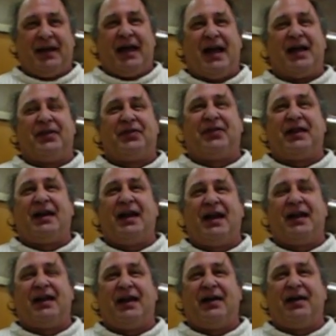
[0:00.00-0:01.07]

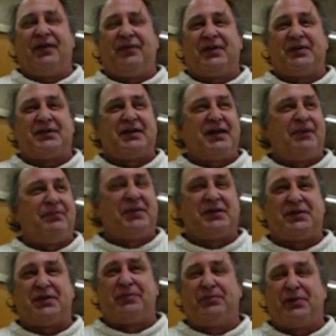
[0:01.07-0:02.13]
And if you see
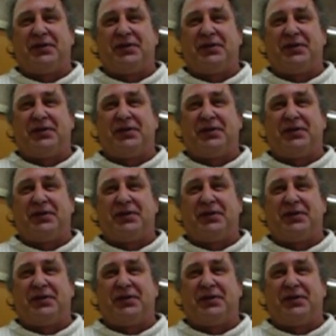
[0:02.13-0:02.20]
Mr.